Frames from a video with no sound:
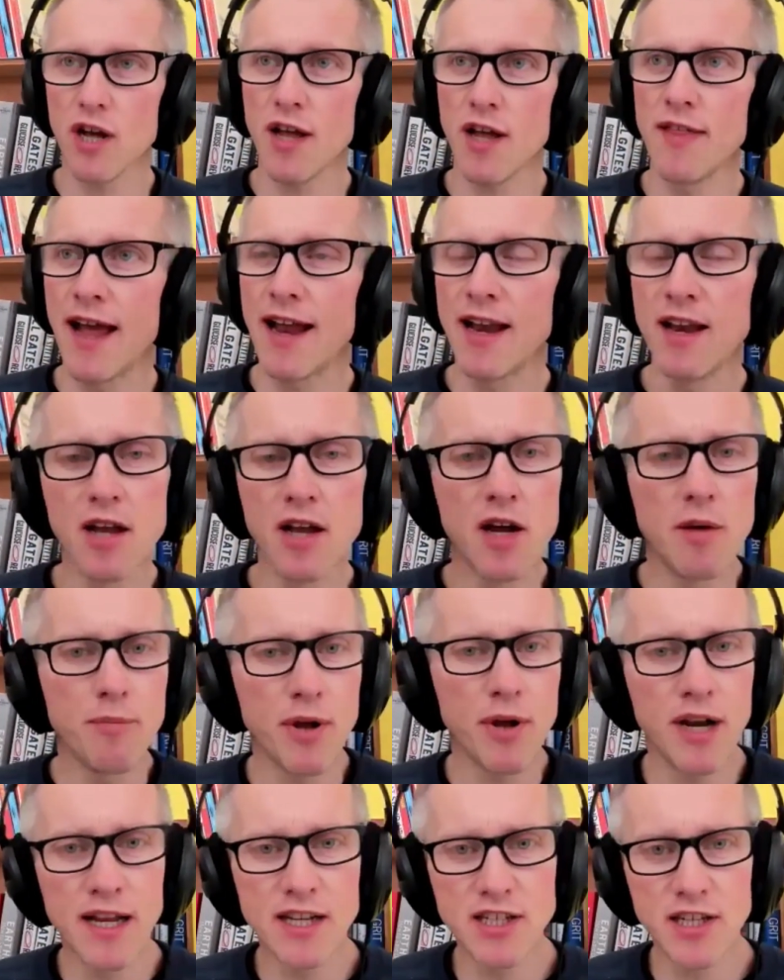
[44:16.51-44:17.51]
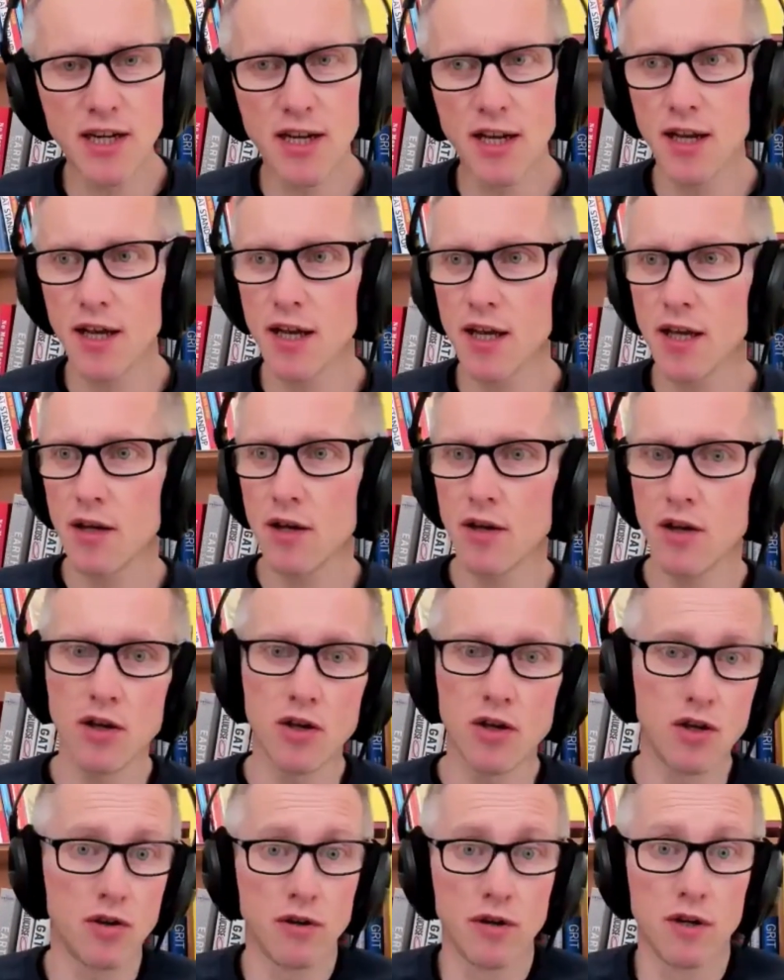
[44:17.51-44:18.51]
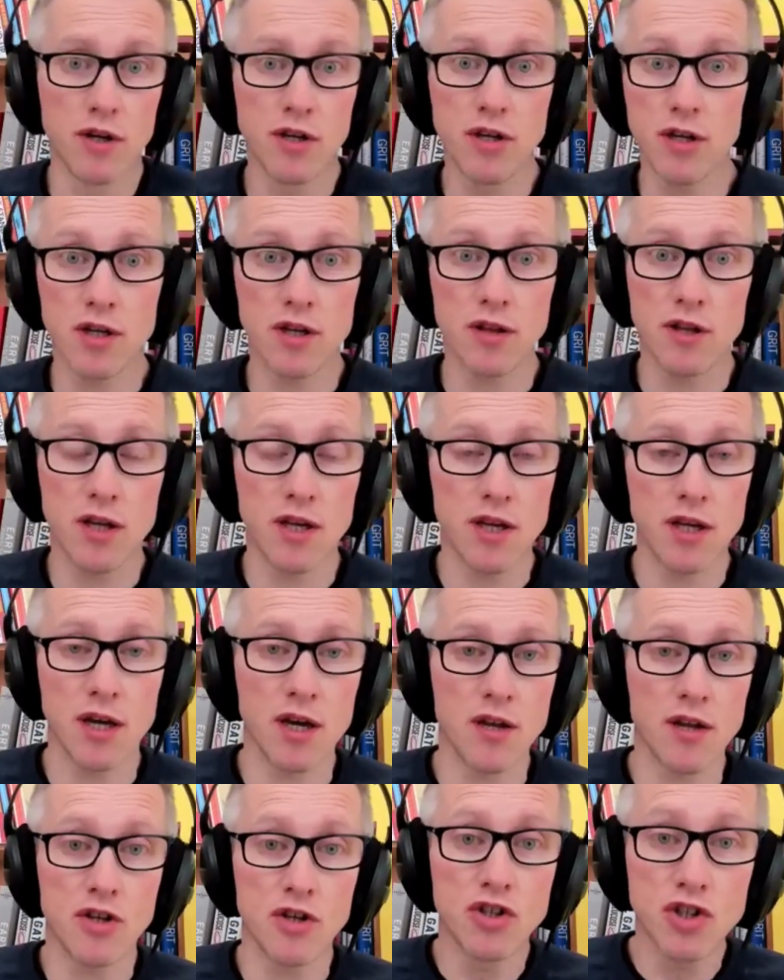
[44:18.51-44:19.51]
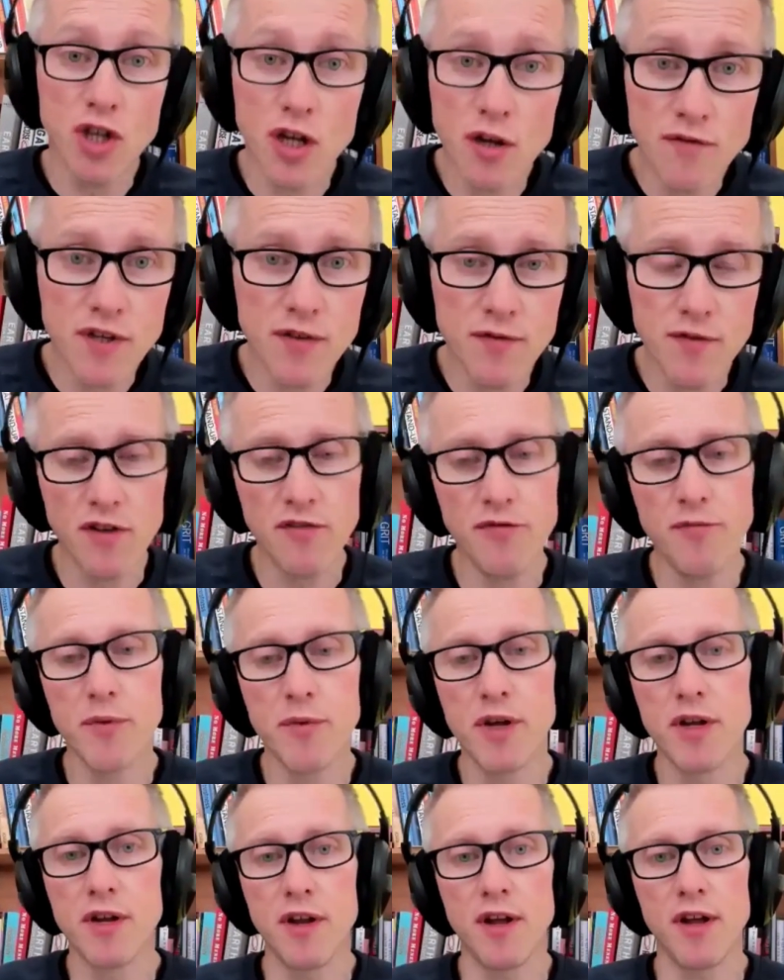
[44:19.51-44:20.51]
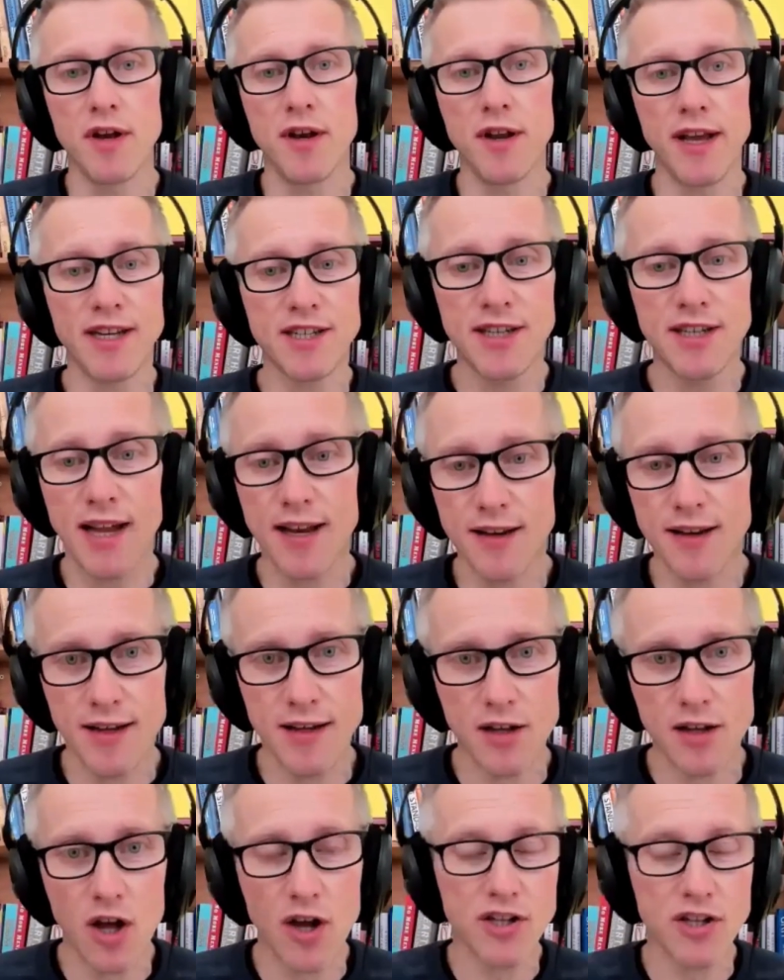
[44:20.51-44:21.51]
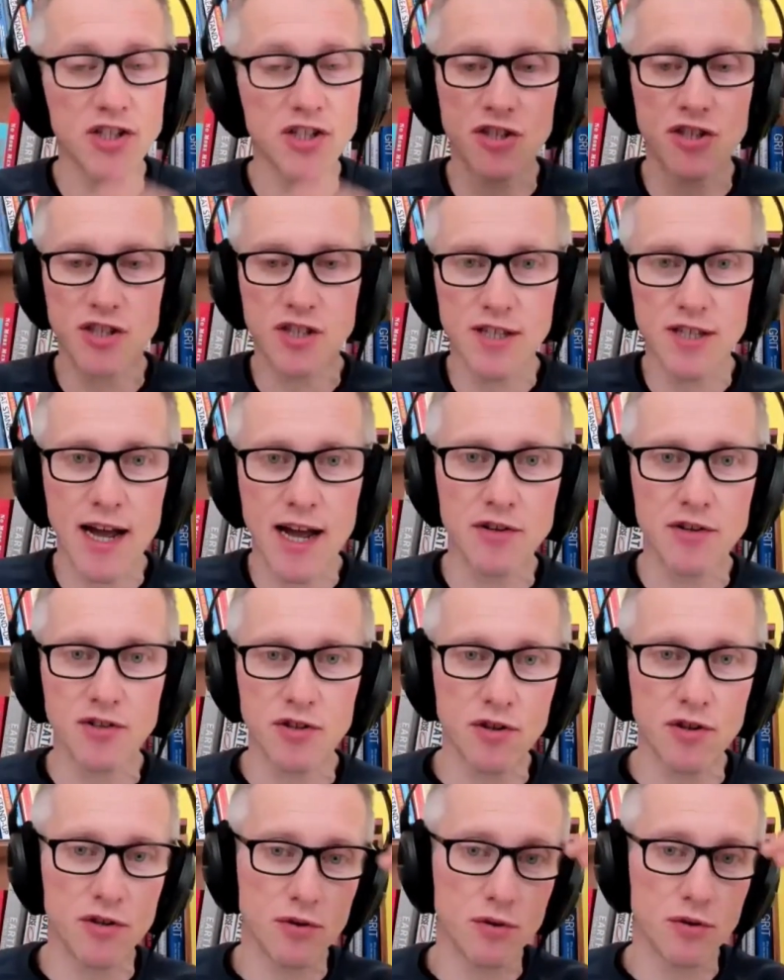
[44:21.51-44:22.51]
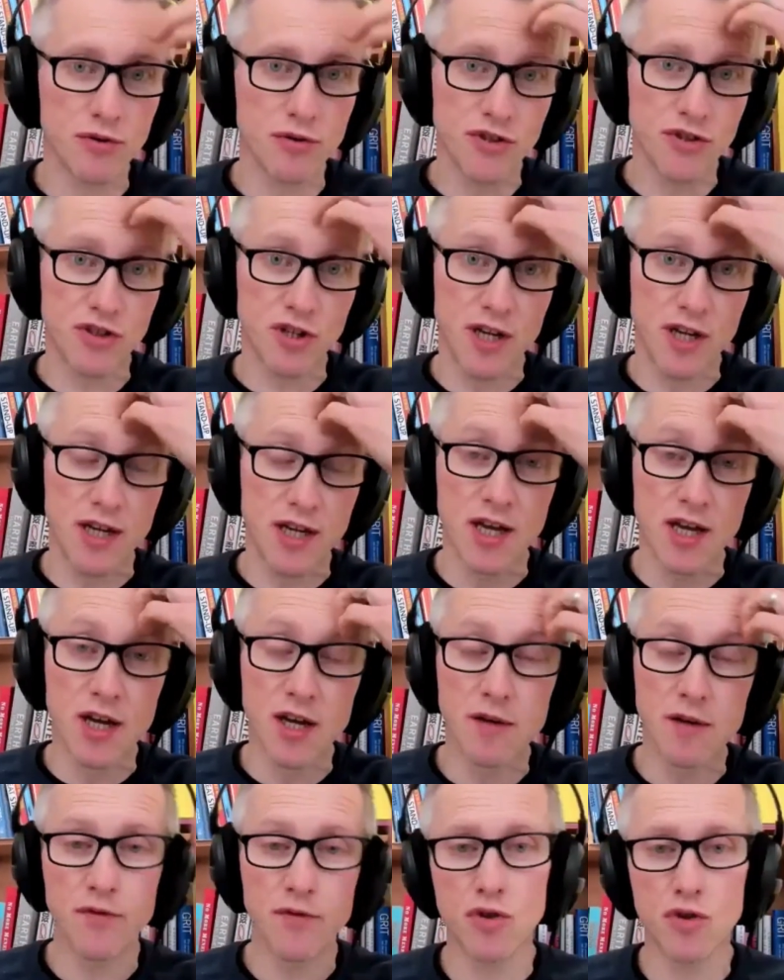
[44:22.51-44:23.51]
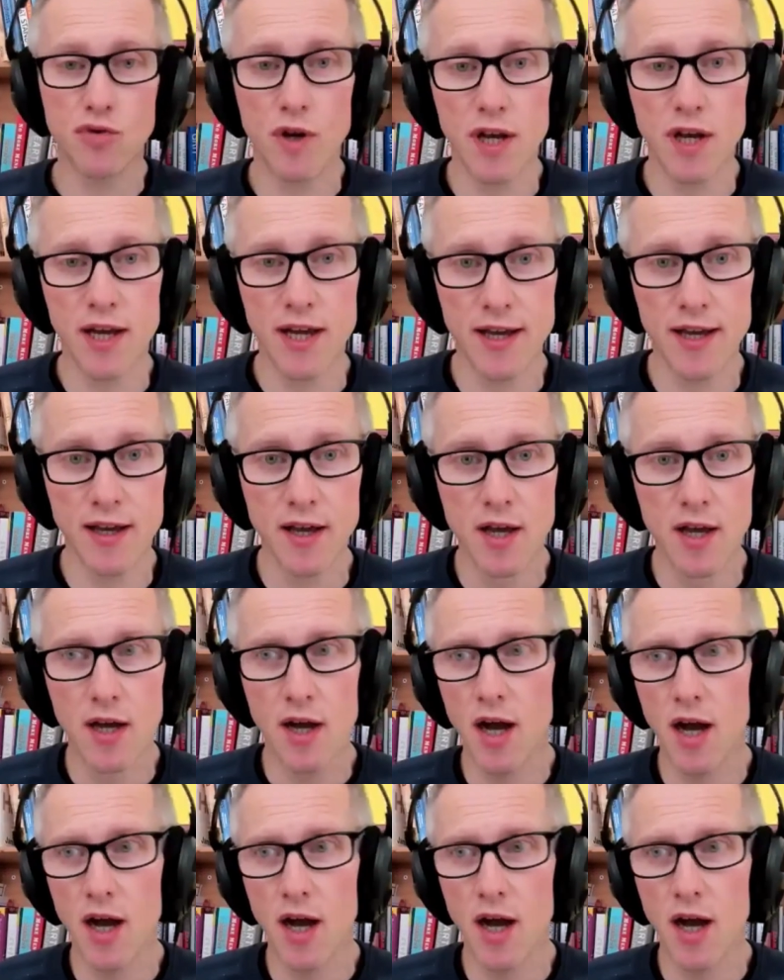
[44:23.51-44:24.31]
And then politically, you look at the Conservative government and extending licenses out into the North Sea for drilling.